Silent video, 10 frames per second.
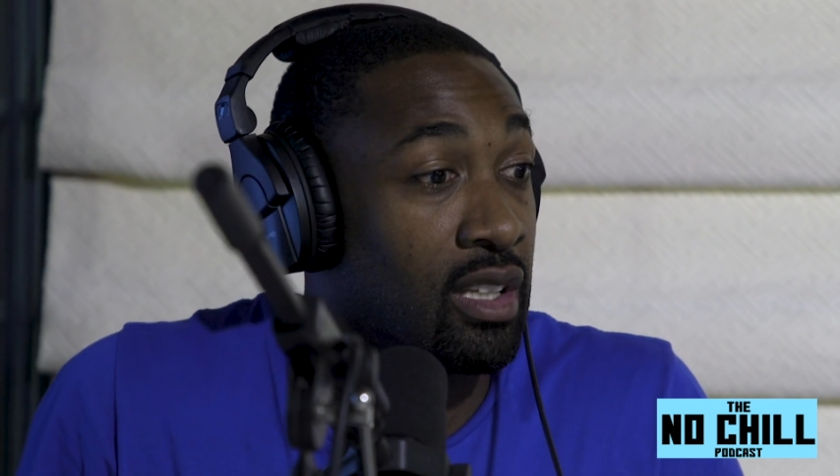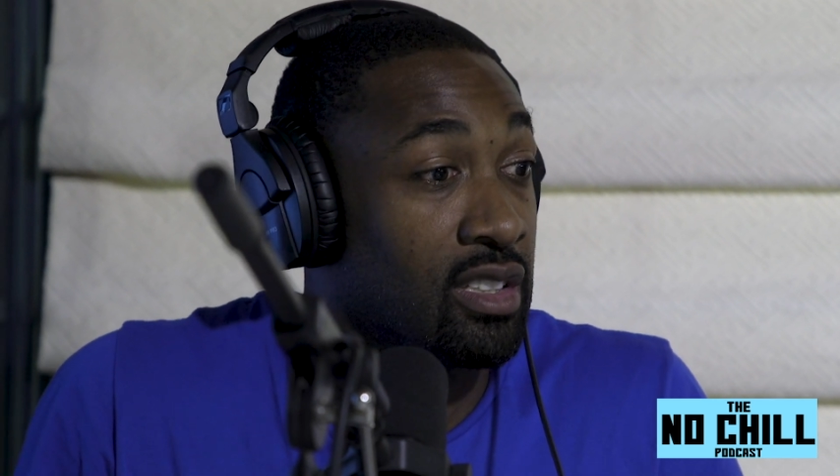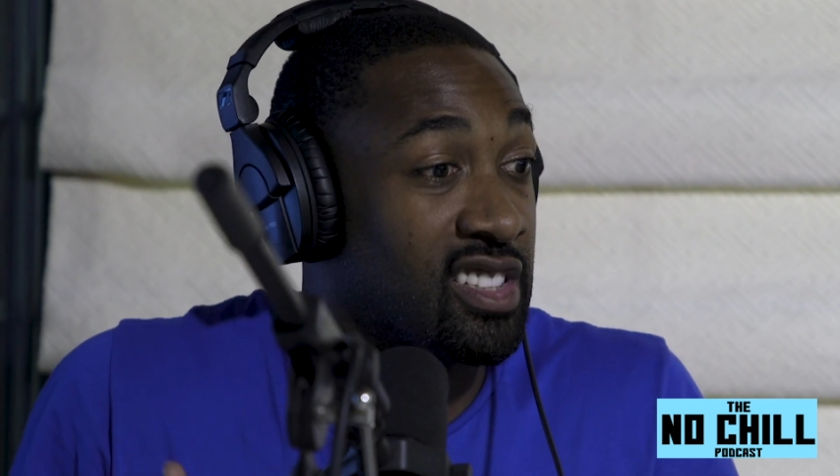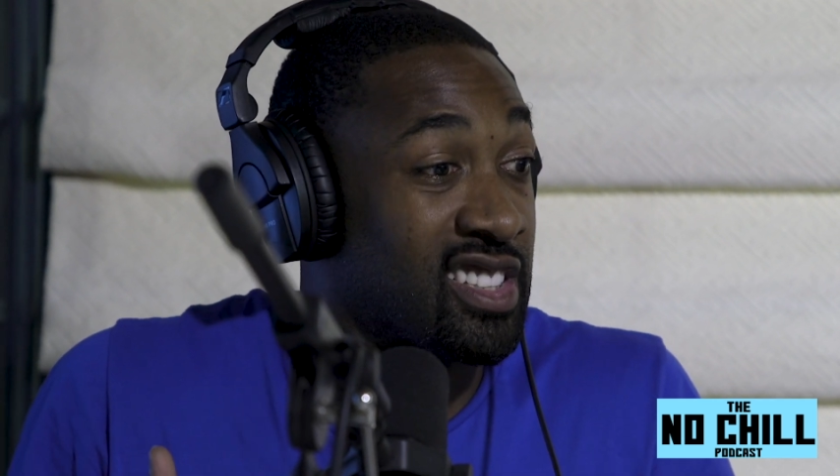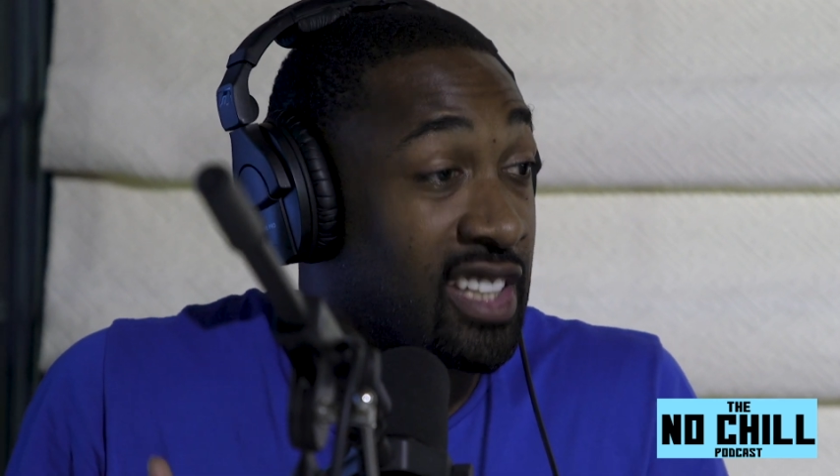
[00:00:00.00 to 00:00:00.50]

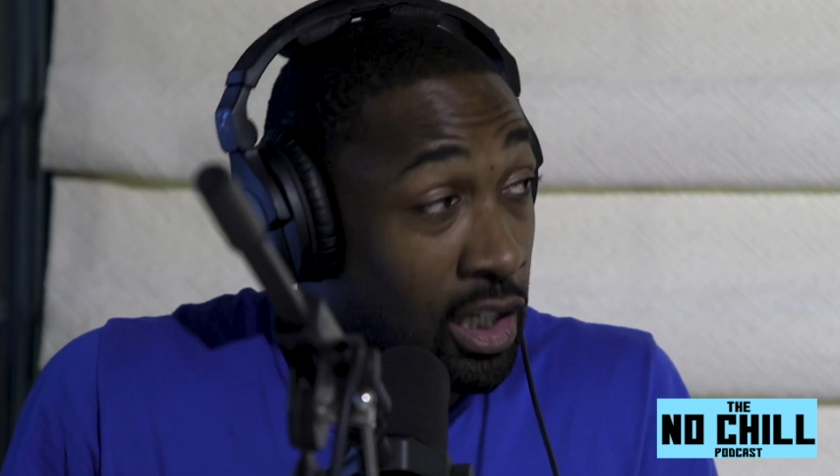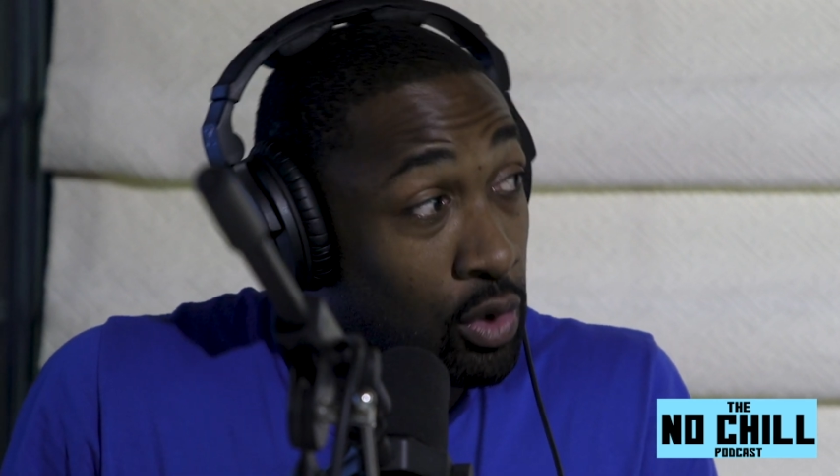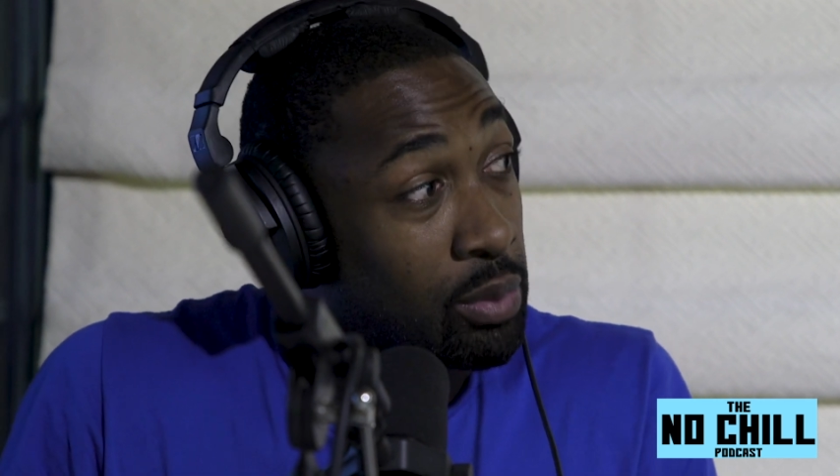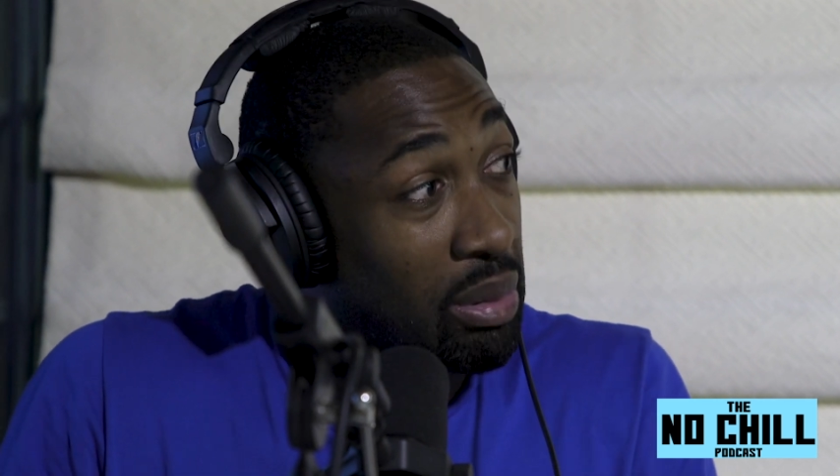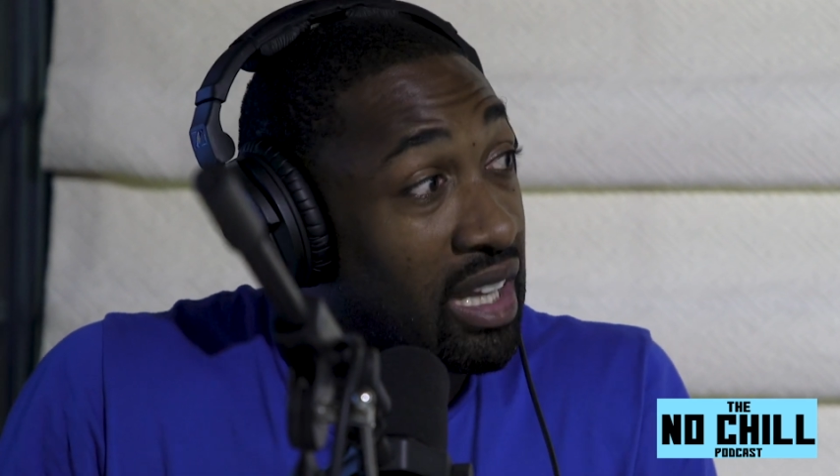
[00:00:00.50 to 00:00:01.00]

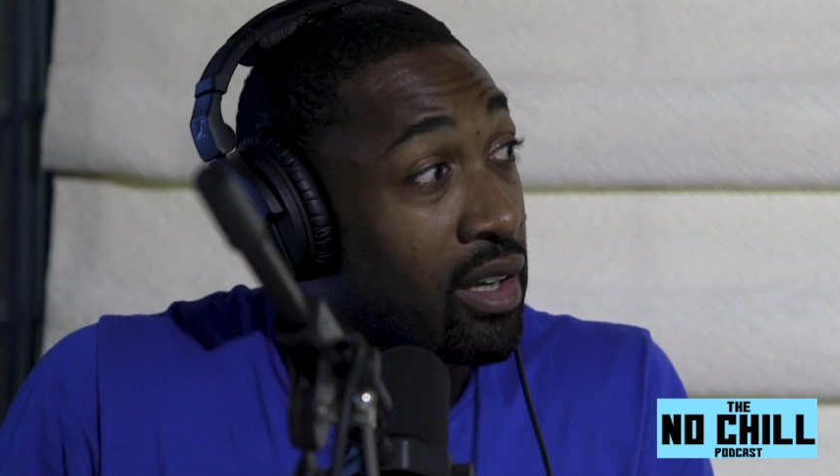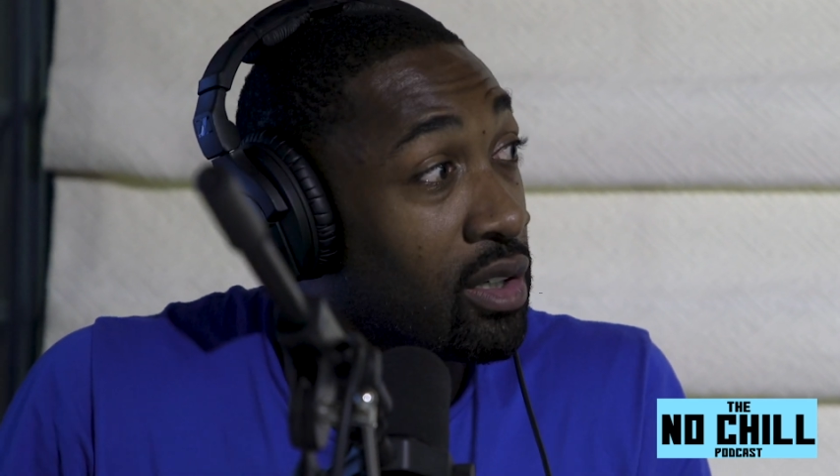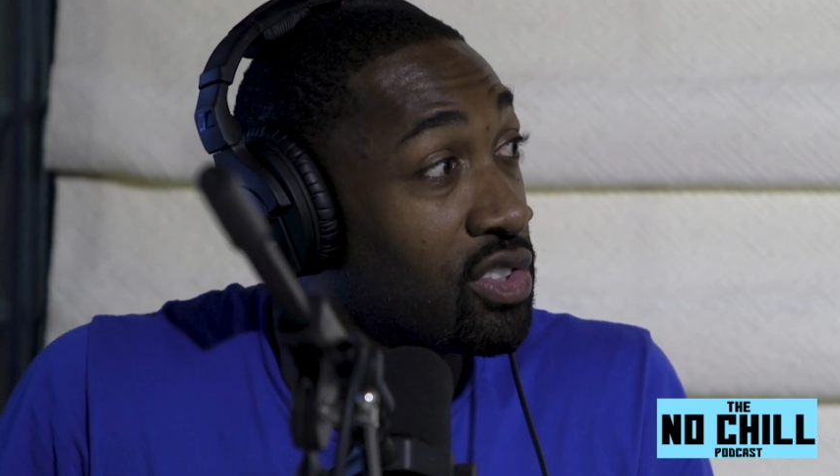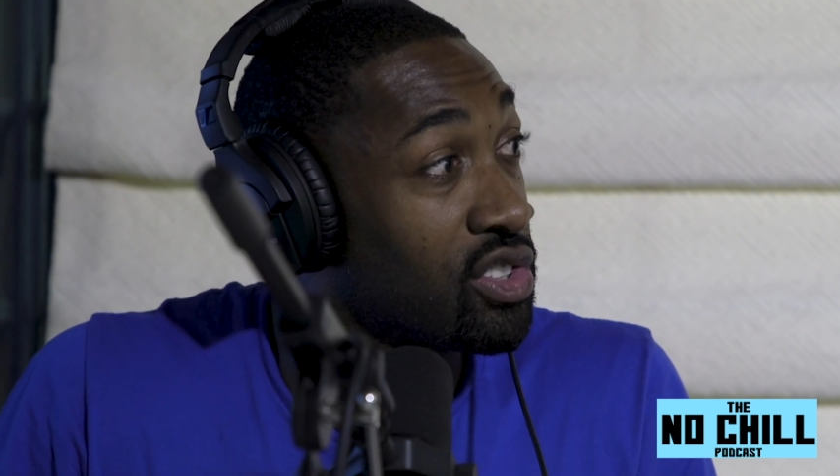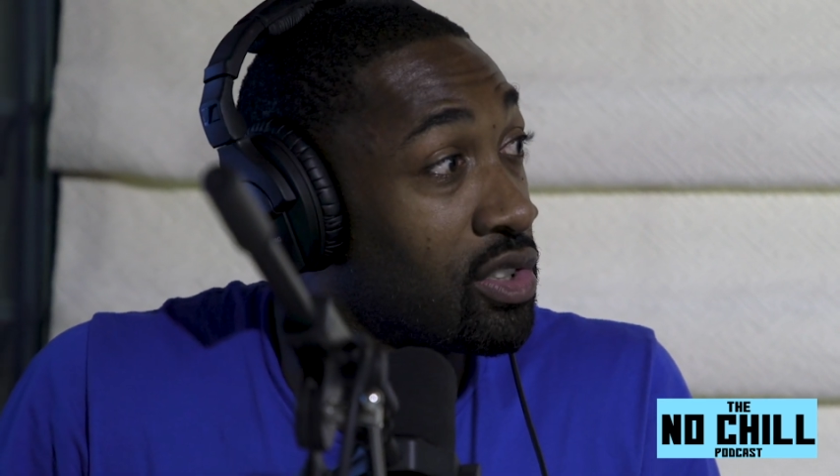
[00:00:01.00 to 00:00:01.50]
skilled
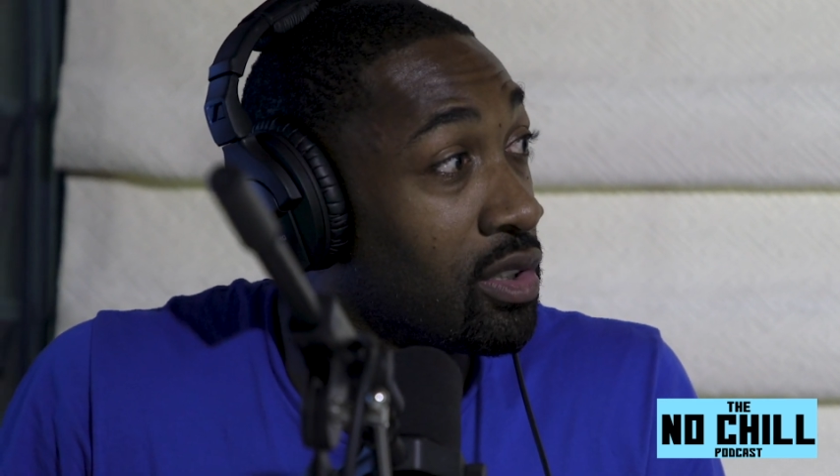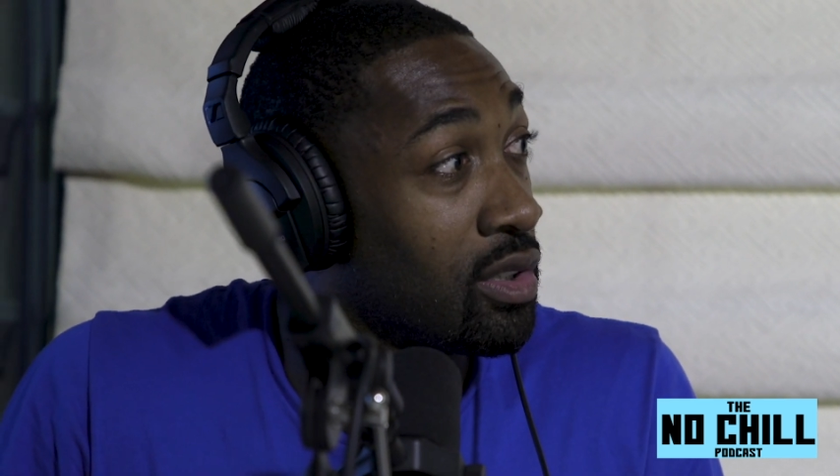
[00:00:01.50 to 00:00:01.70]
players